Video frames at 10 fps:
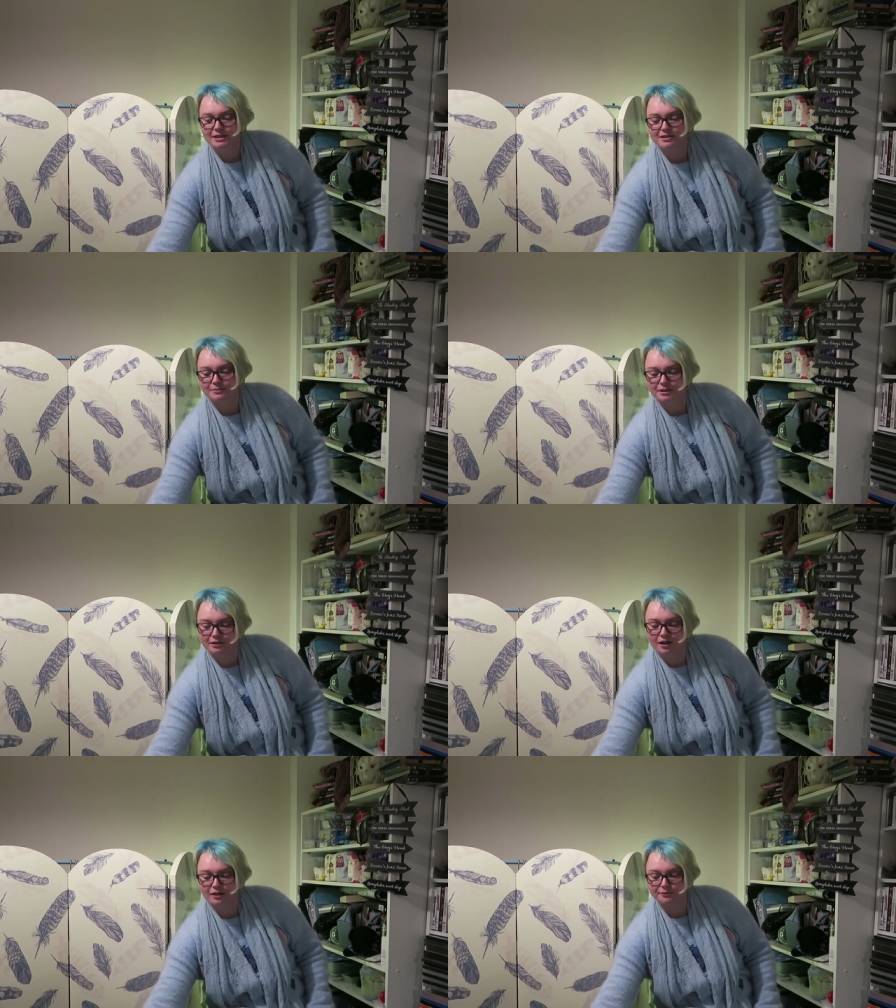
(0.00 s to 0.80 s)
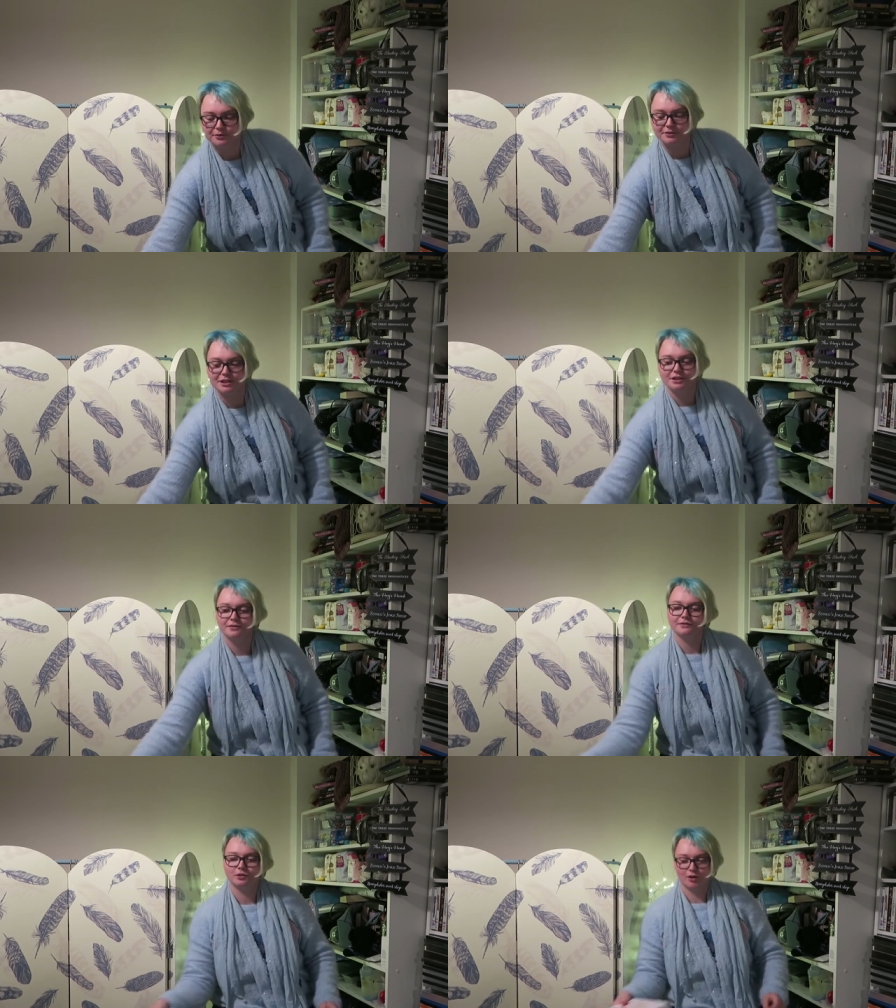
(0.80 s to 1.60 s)
me something that I've wanted
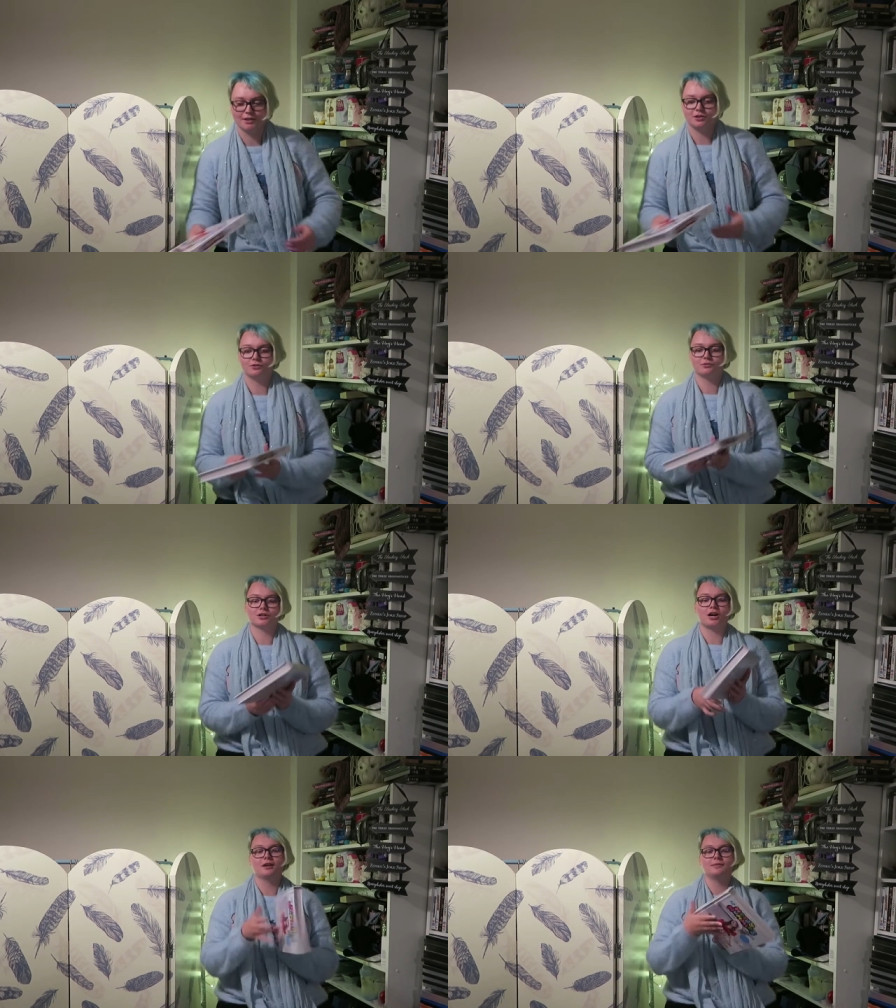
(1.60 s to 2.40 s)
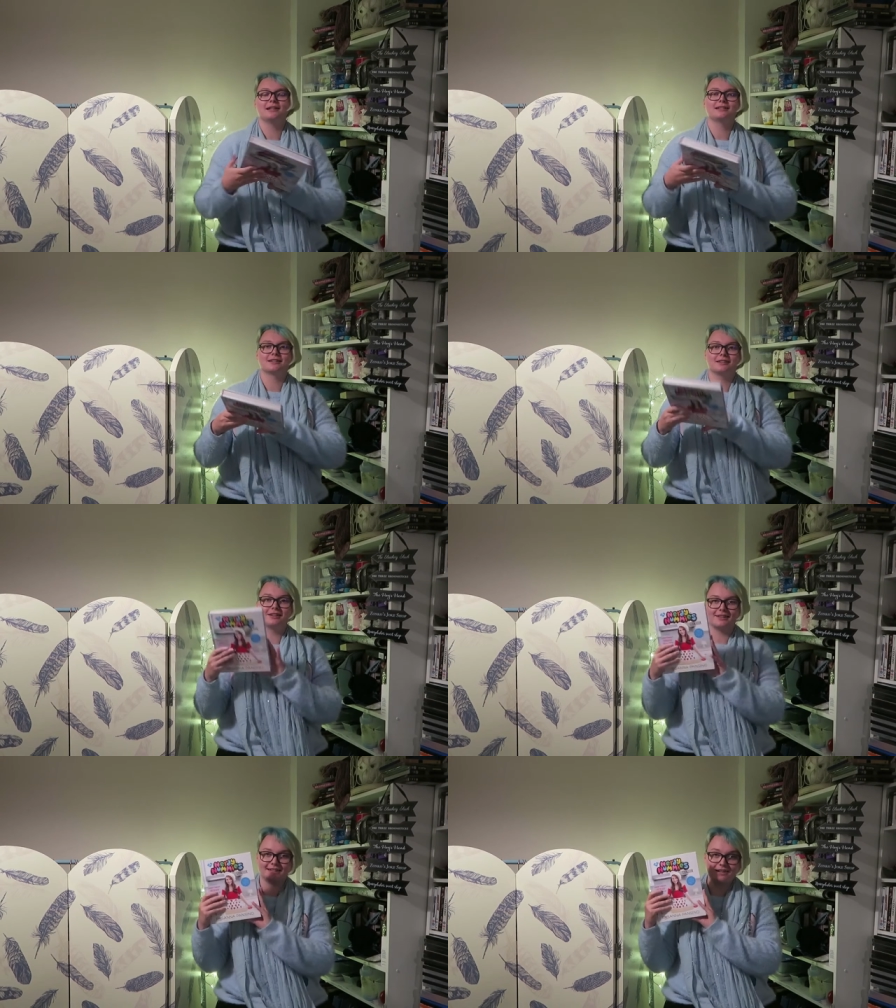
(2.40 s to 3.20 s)
for quite a long time. It's the
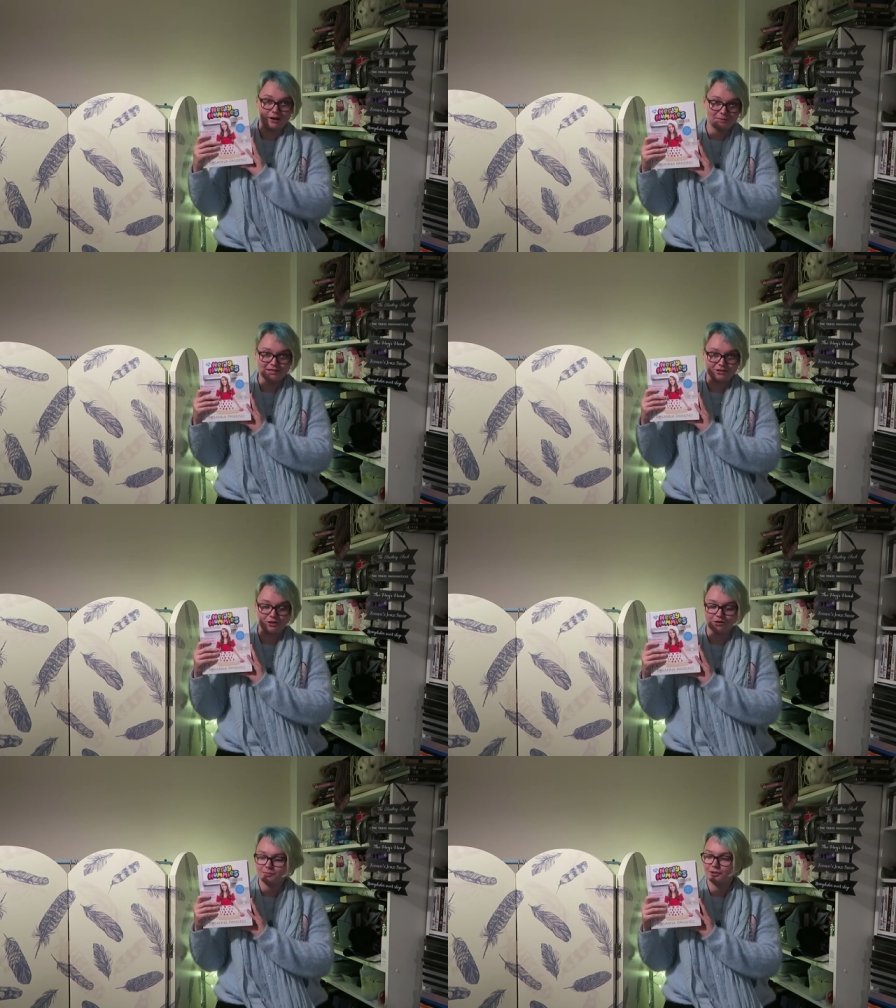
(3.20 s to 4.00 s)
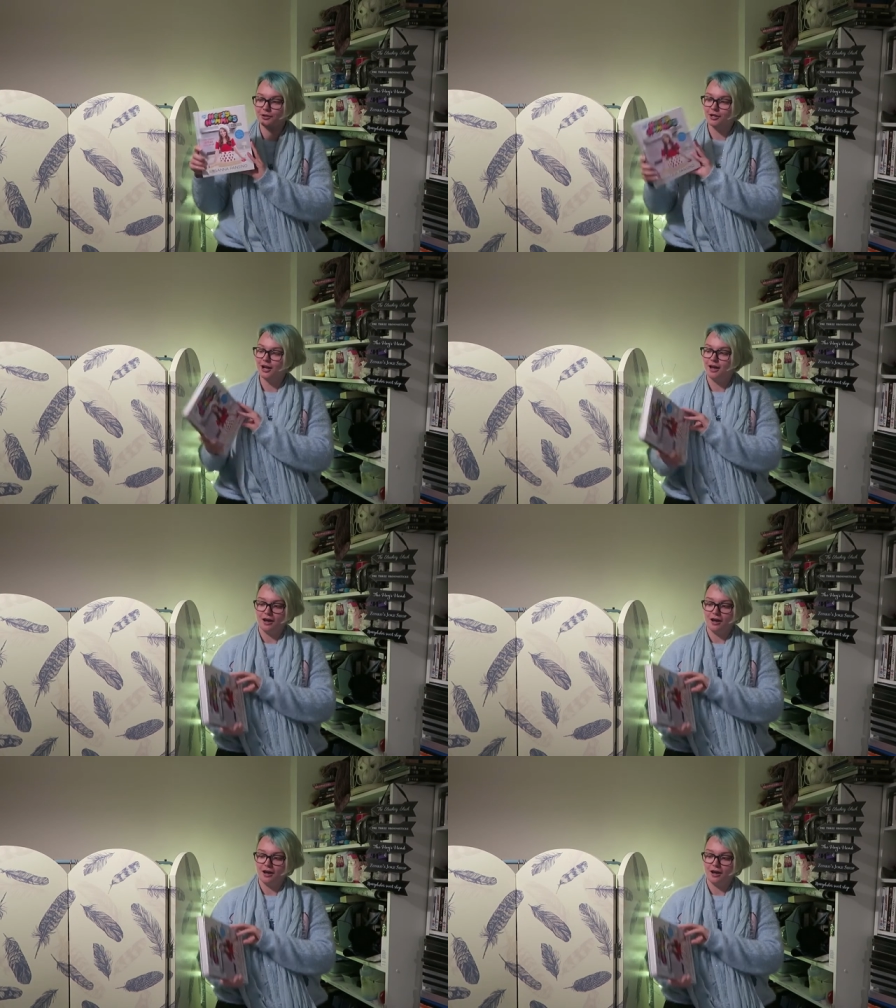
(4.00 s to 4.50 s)
Nerdy Nummies cookbook.